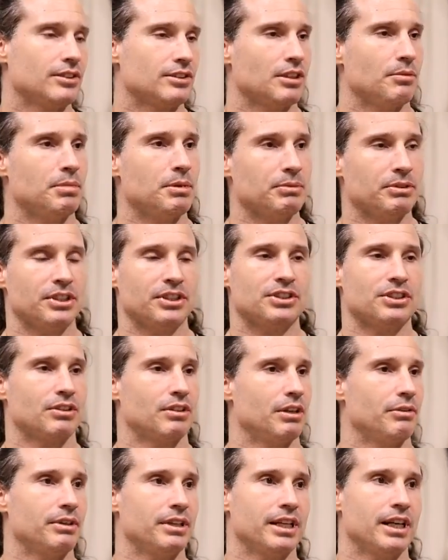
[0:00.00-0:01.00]
some people
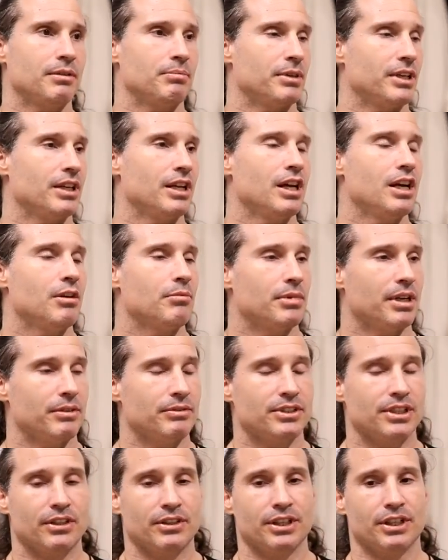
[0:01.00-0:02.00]
disagree with that, but but
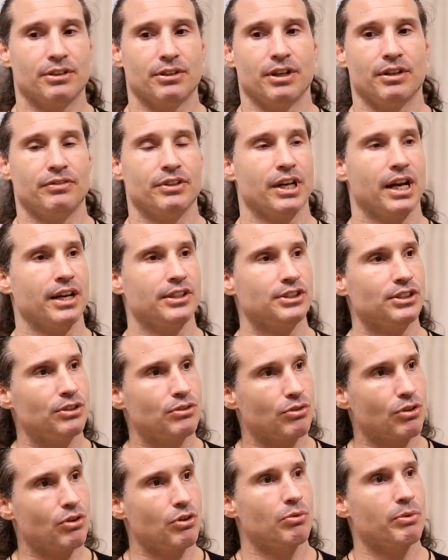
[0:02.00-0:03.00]
I'm telling you, if you, as
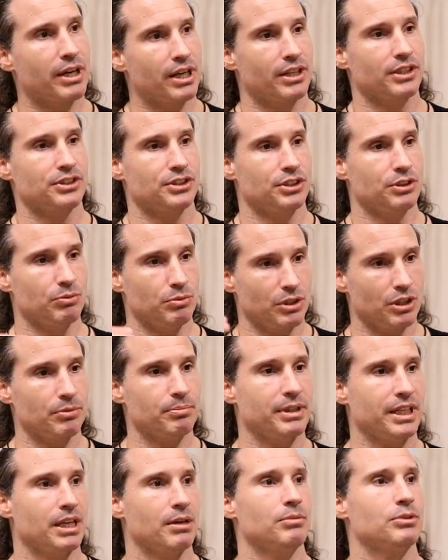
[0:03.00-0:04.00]
you grow awareness, you
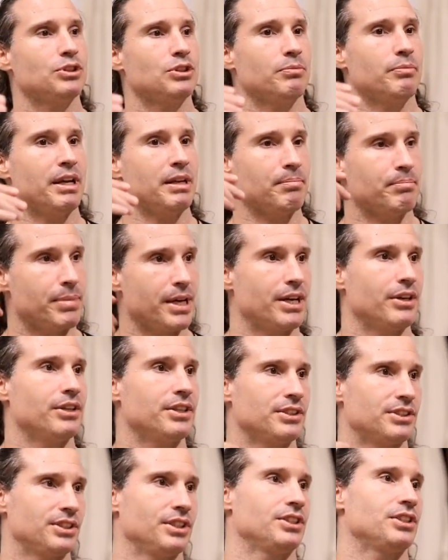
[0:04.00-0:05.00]
will be able to make better
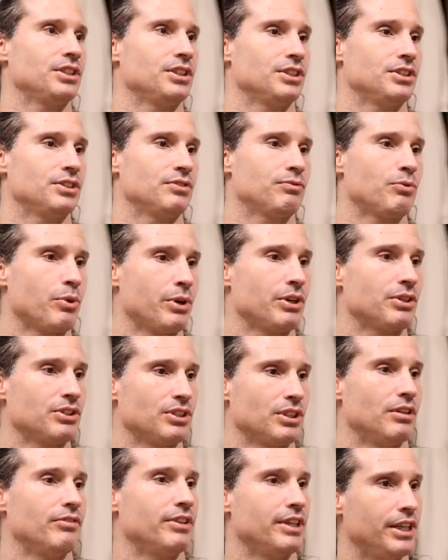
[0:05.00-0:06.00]
decisions for
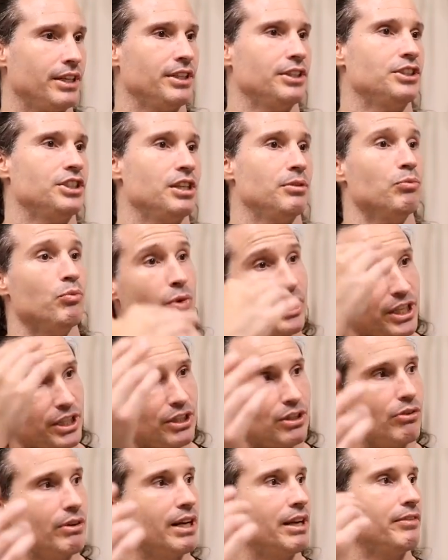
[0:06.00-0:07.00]
yourself in the gym, when
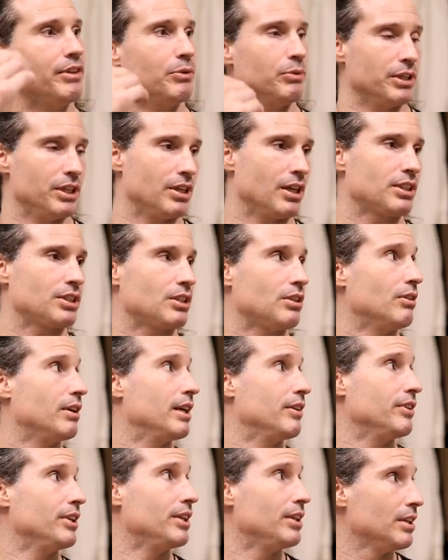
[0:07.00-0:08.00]
to go heavy, when not to go
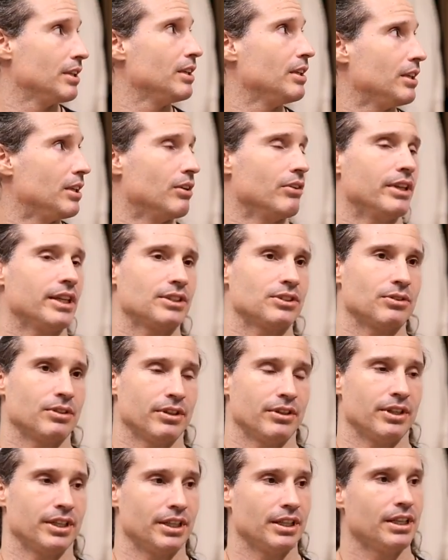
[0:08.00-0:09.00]
heavy, you know that
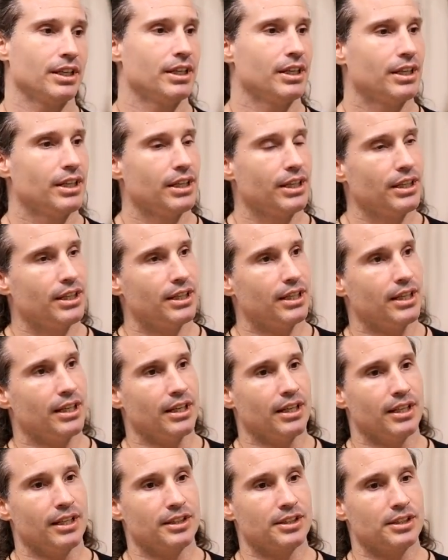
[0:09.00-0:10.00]
sort of thing. Uh,